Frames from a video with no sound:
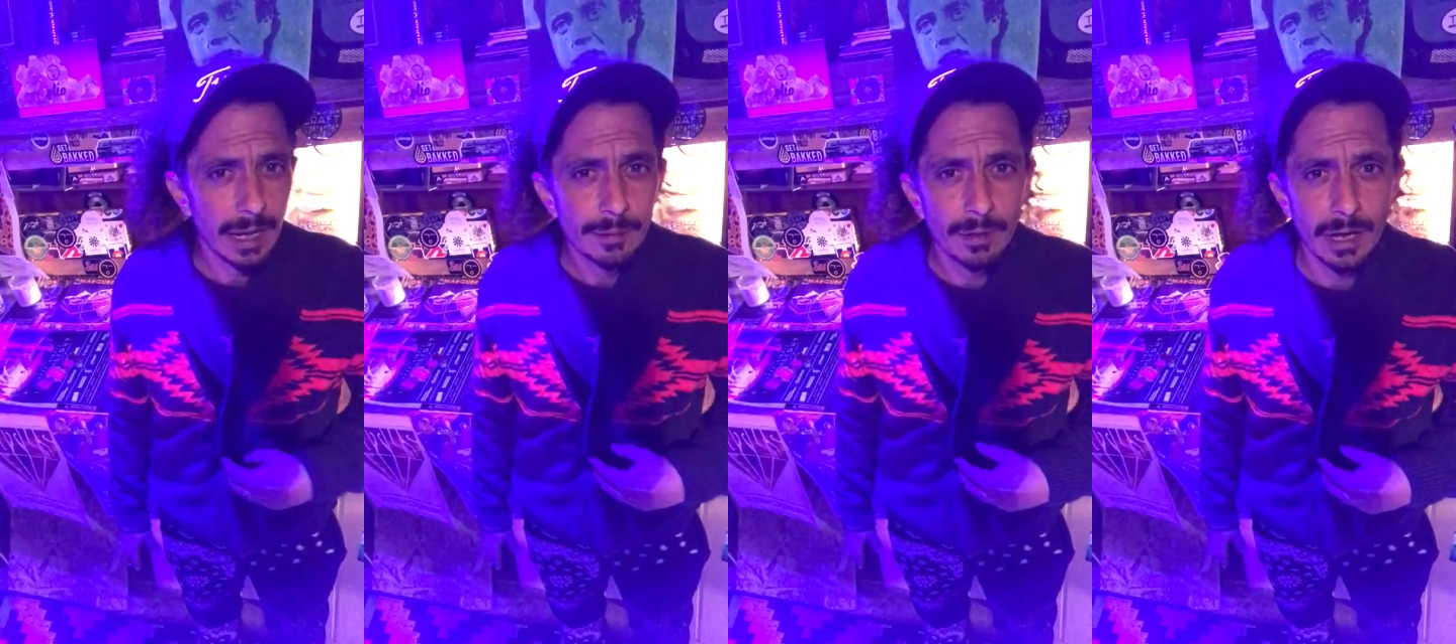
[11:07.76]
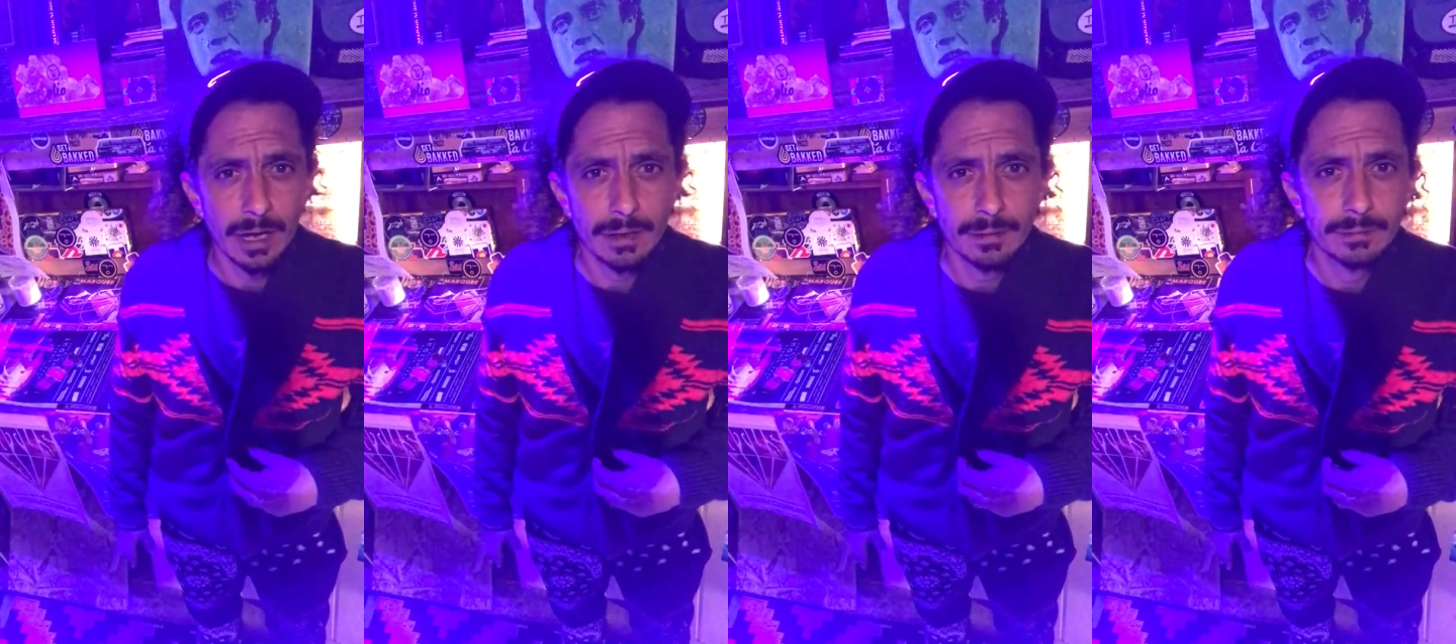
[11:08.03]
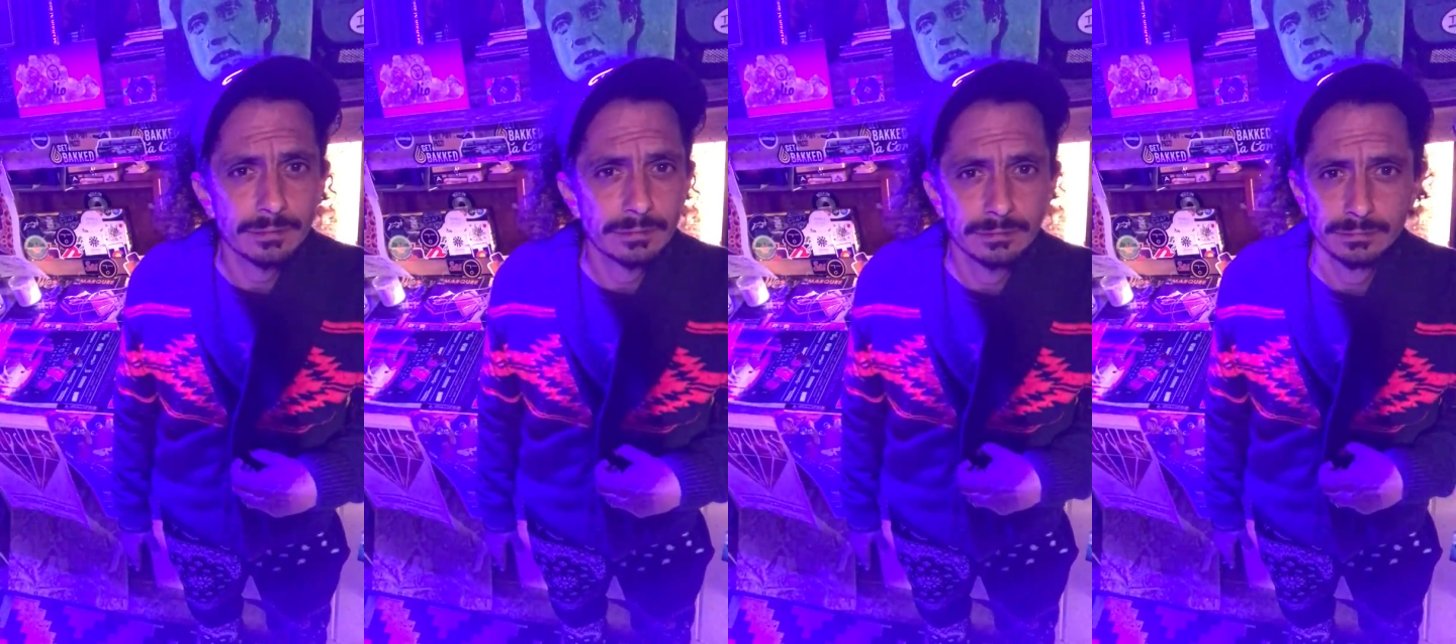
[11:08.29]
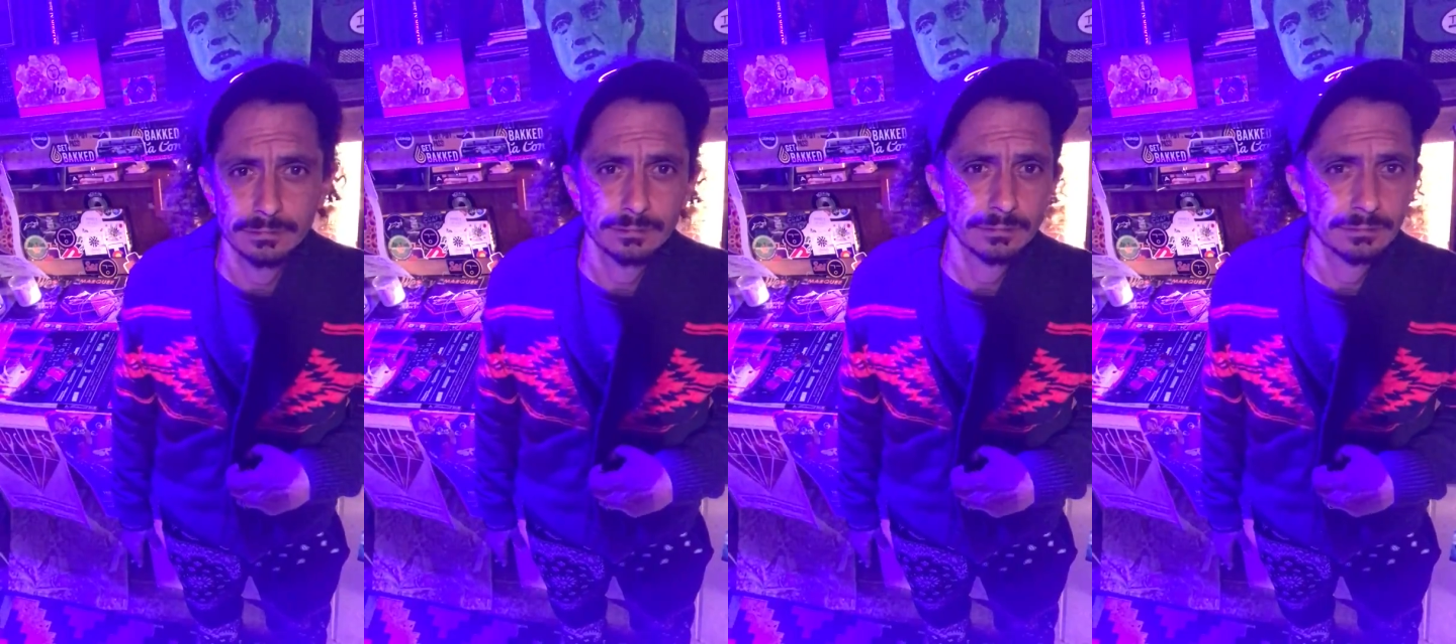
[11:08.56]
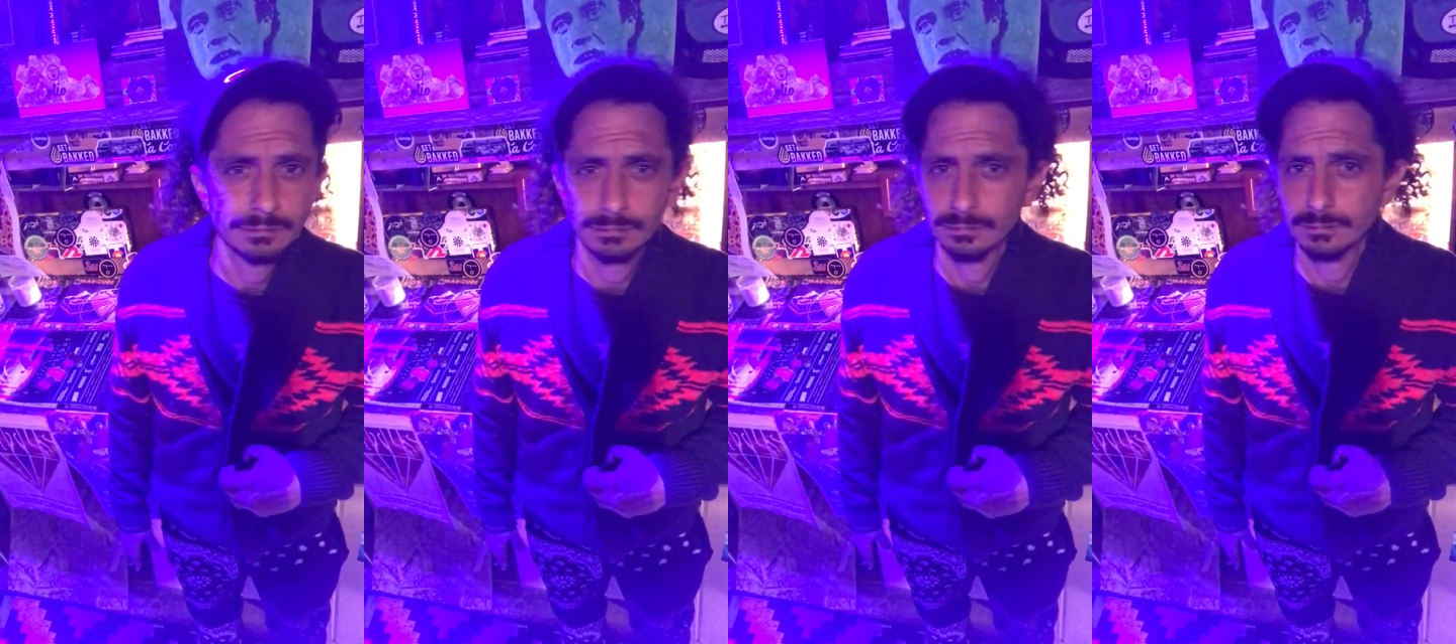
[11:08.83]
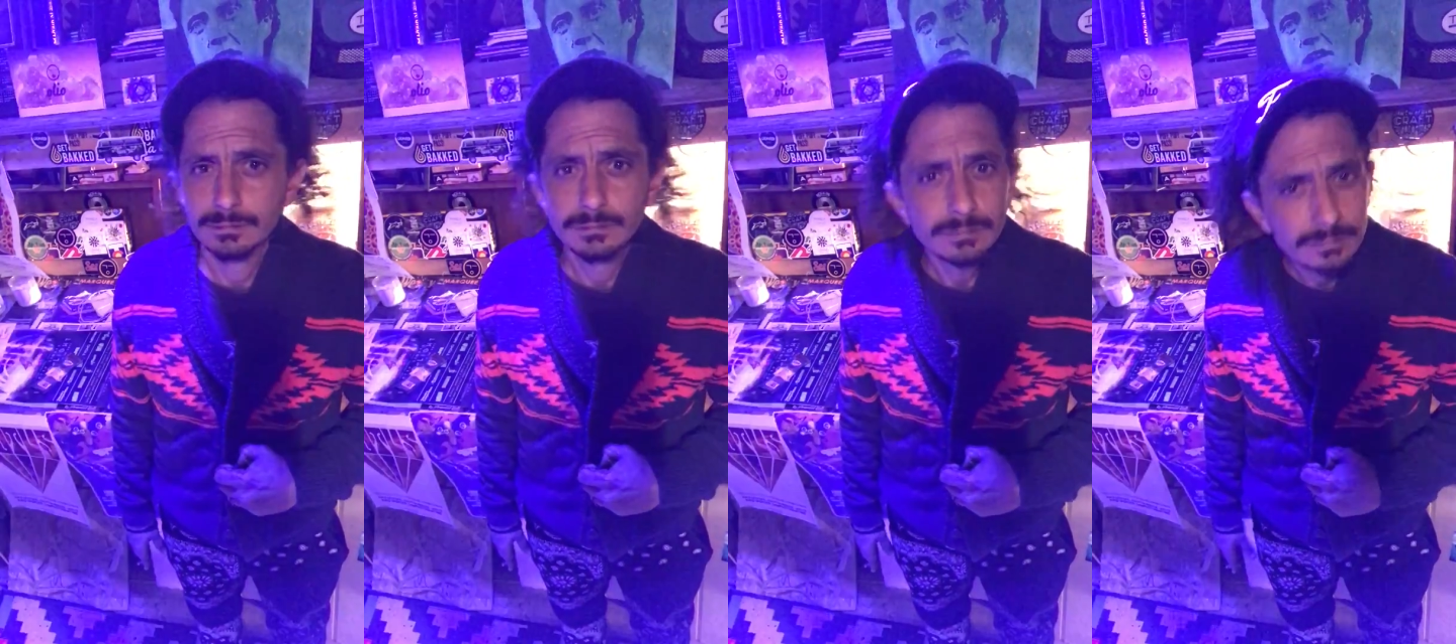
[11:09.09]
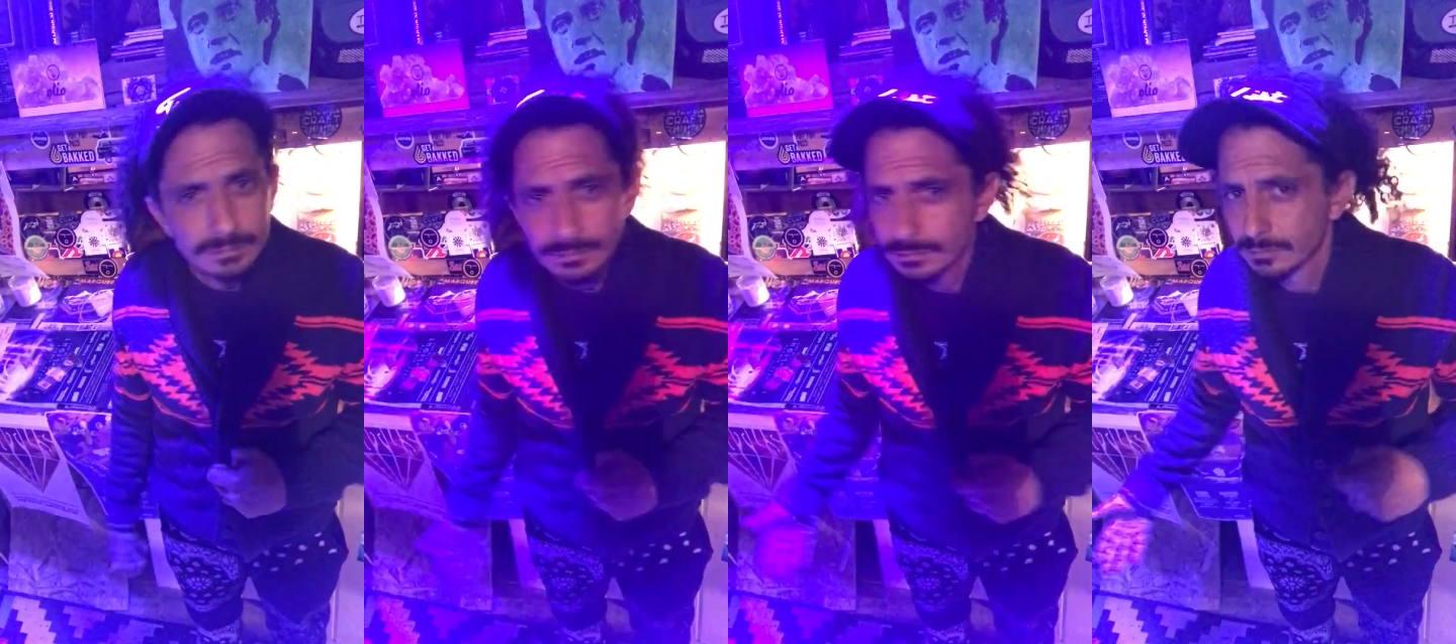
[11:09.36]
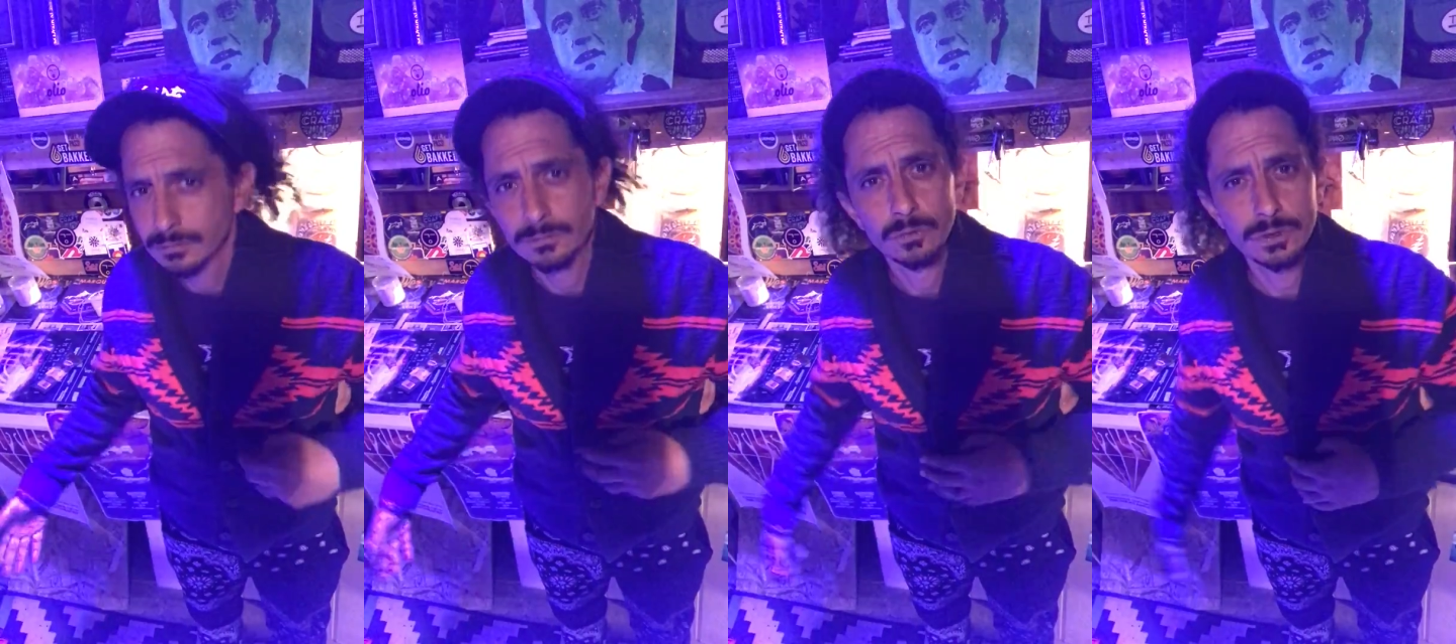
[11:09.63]
Abraham
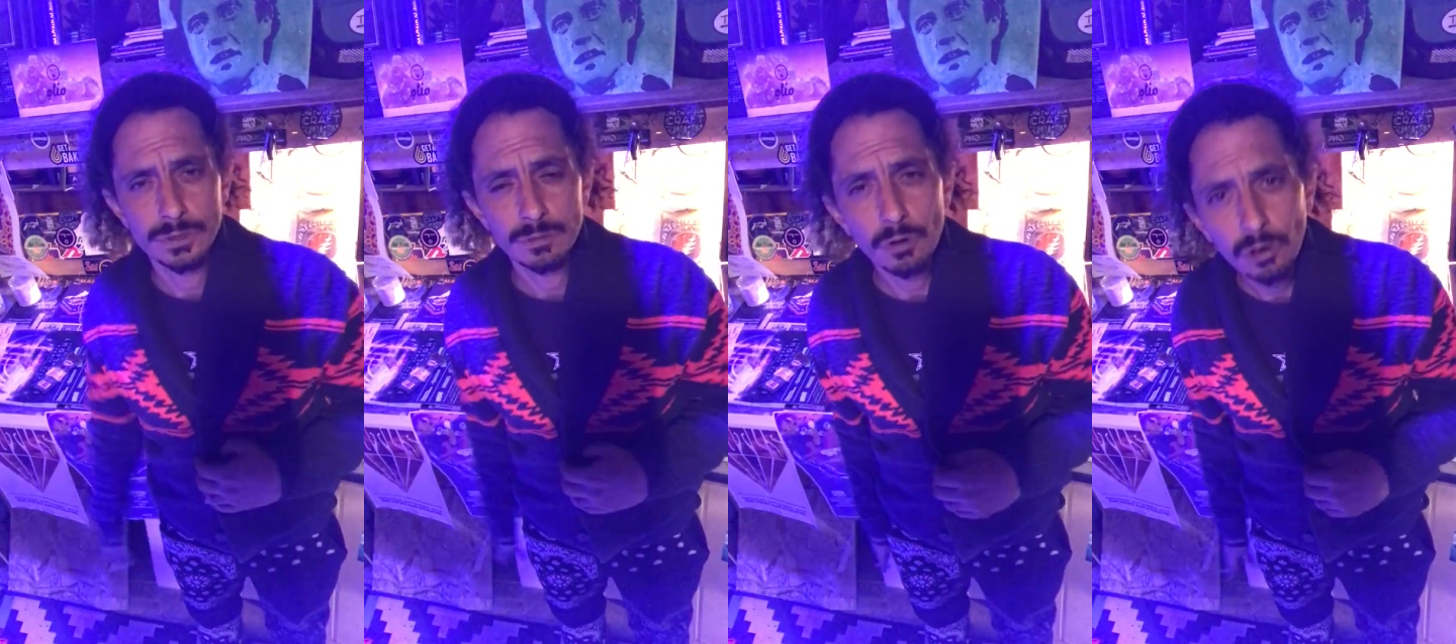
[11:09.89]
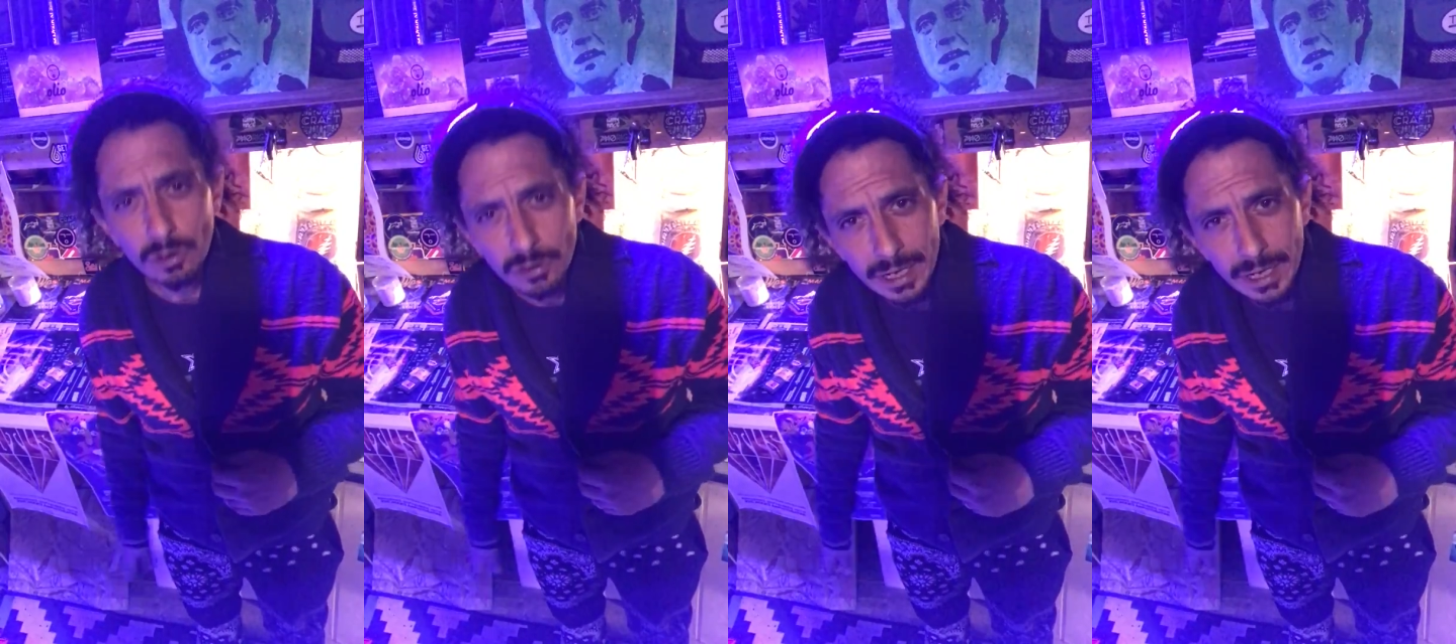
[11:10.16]
was a moral